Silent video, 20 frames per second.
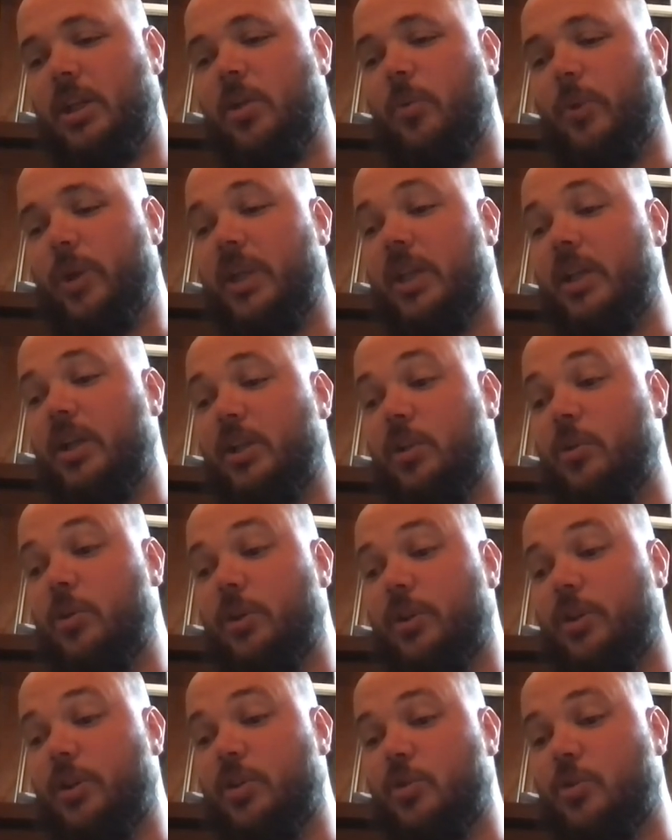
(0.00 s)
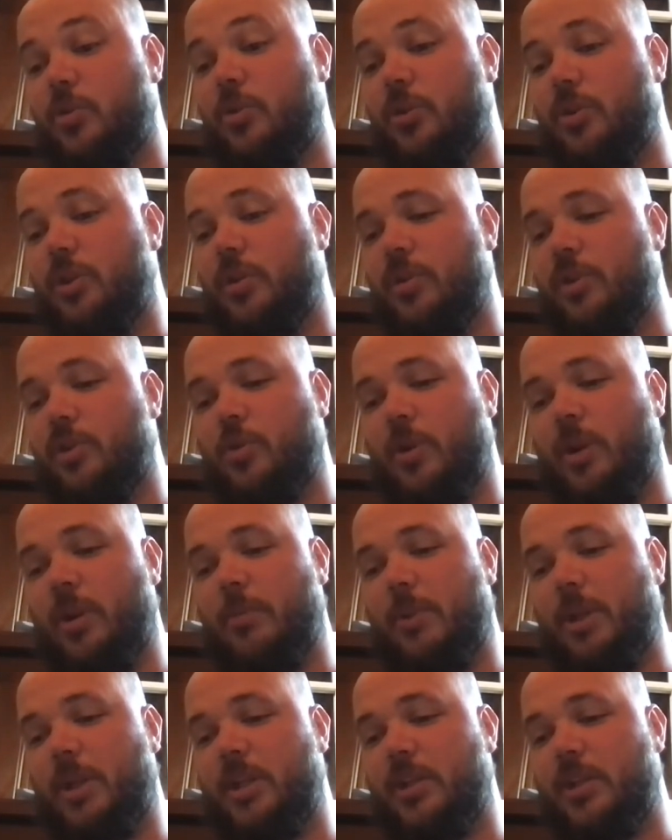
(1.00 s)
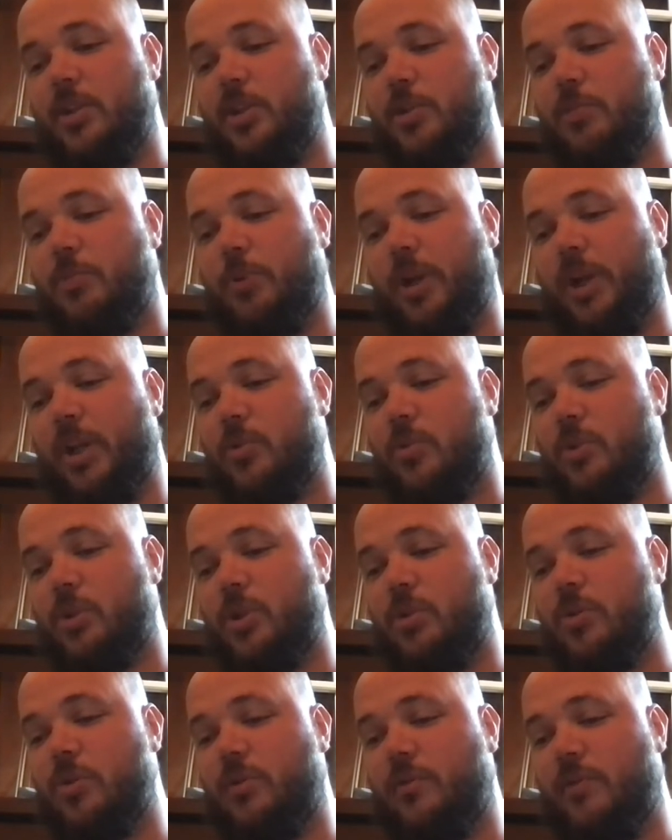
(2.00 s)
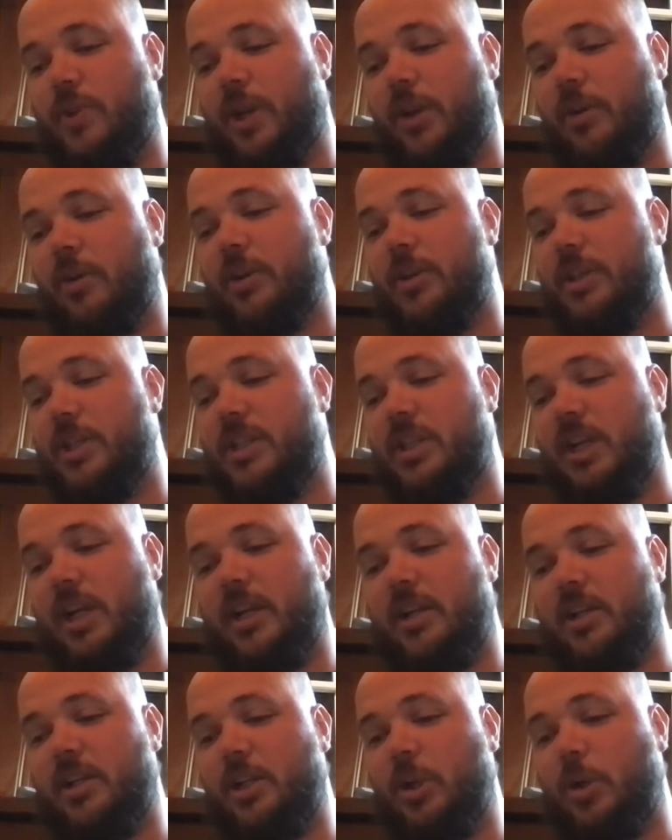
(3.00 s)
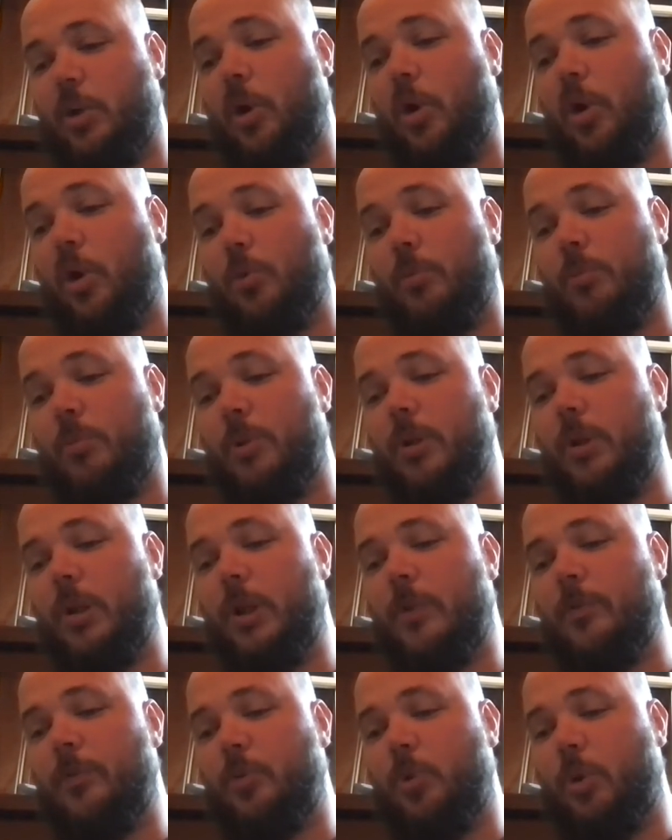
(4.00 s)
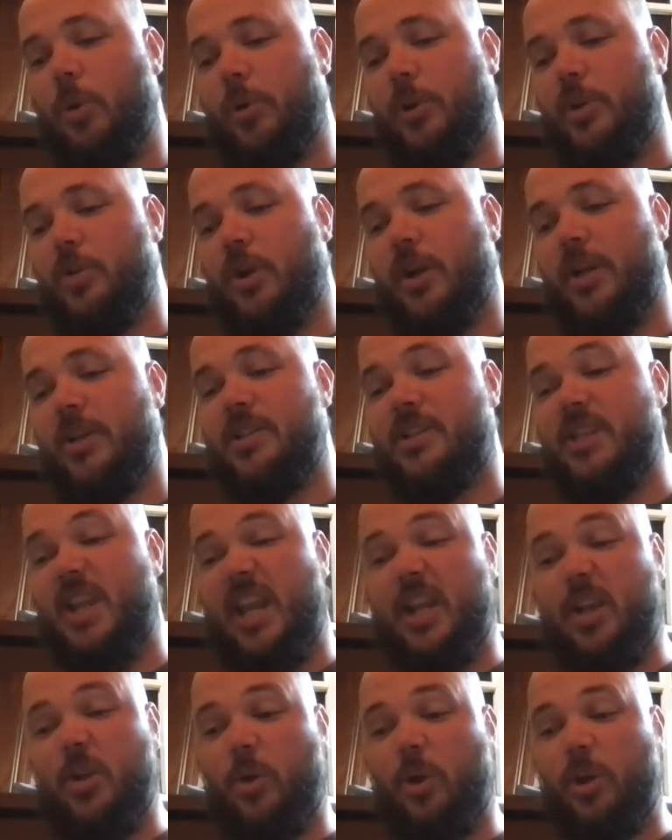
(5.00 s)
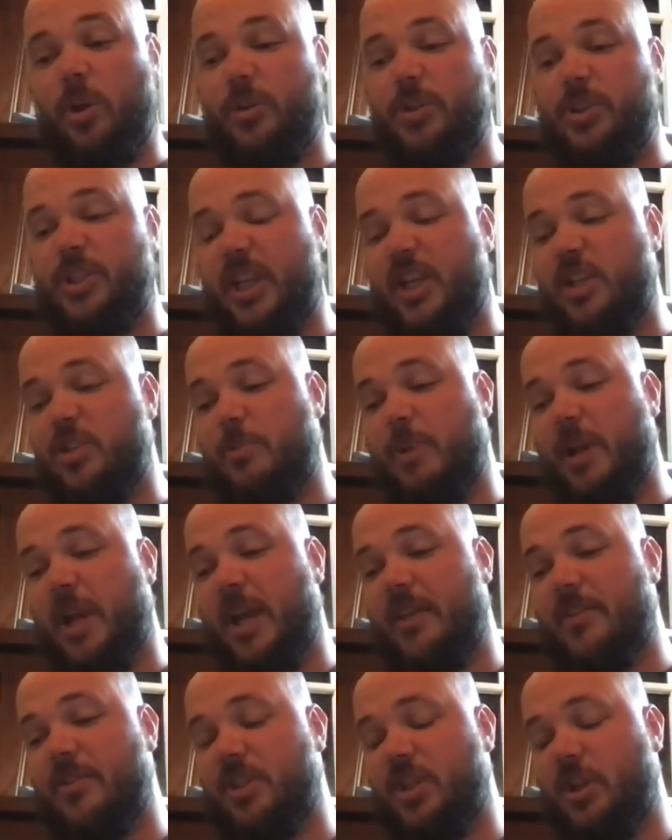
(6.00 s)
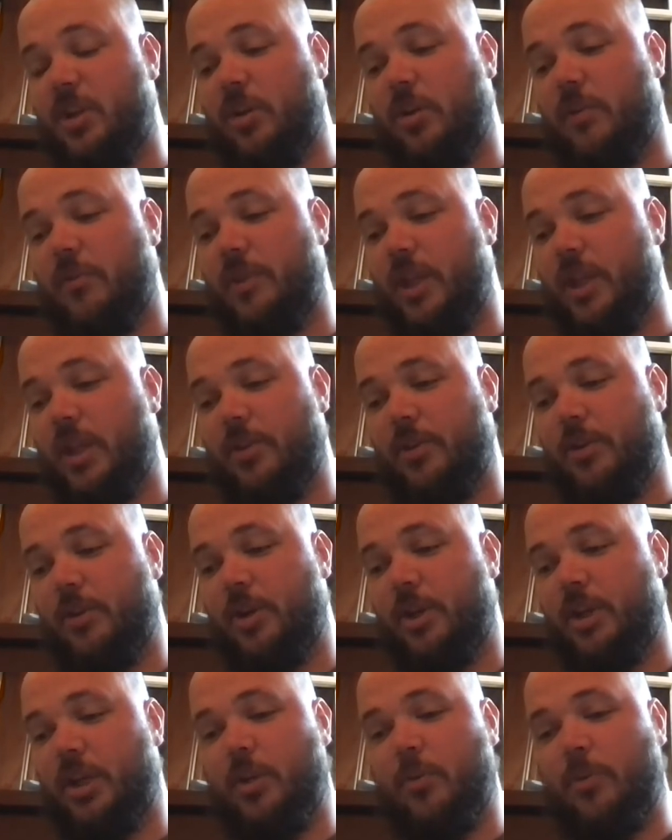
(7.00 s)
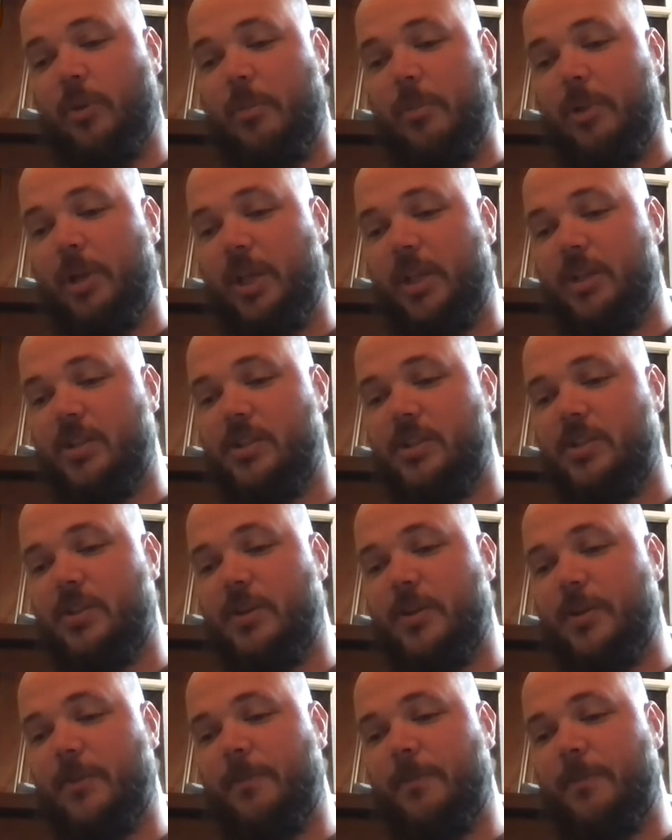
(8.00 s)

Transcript: We concluded the tr- that the treatment at the springs was too severe and decided to go home, where we tried snake oil, sage baths, and all of the other Indian remedies.